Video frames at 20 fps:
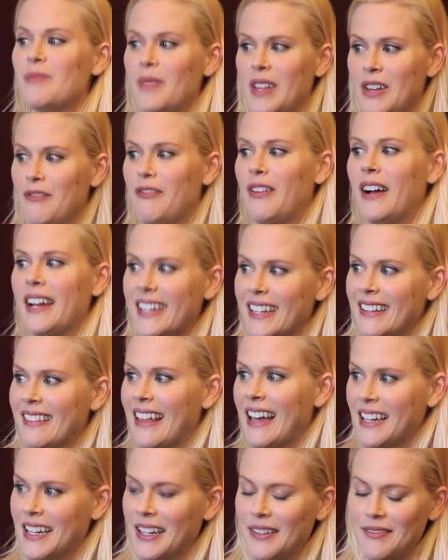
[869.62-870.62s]
inviting
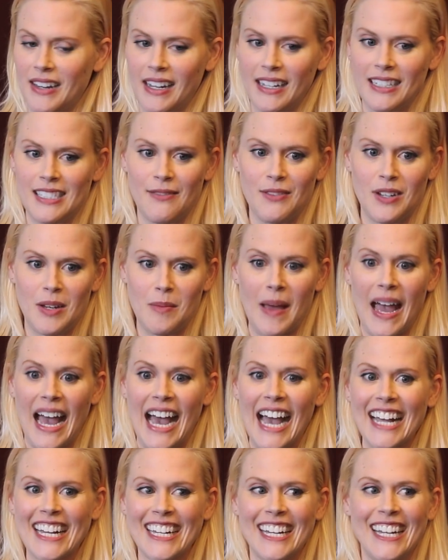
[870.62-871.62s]
that kind of negativity
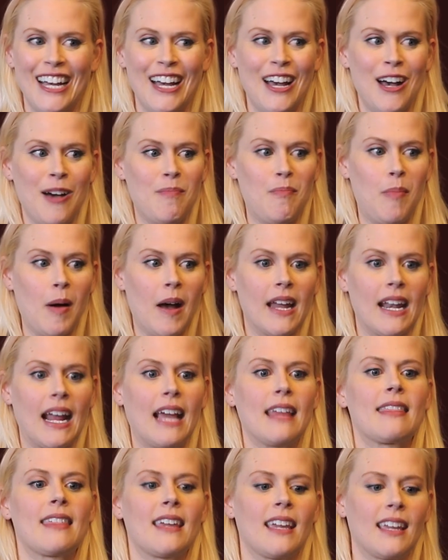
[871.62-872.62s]
back. But
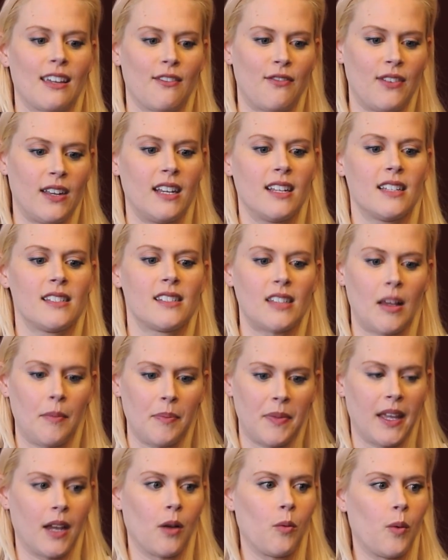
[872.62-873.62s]
I think if it is
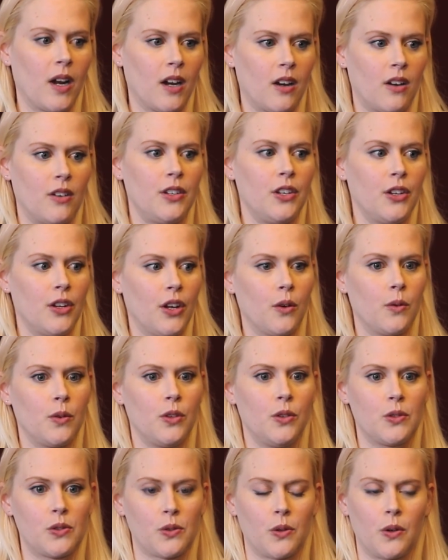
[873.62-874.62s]
something where, you know,
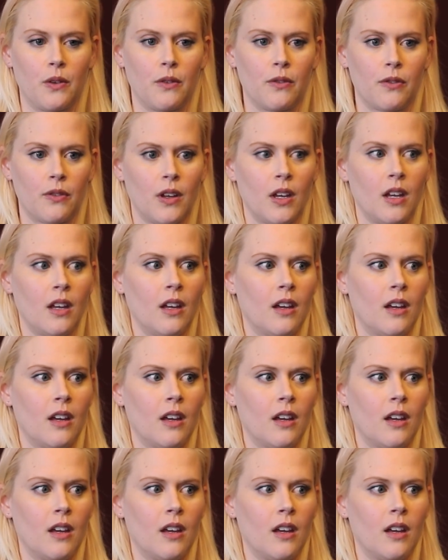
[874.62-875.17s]
you sort of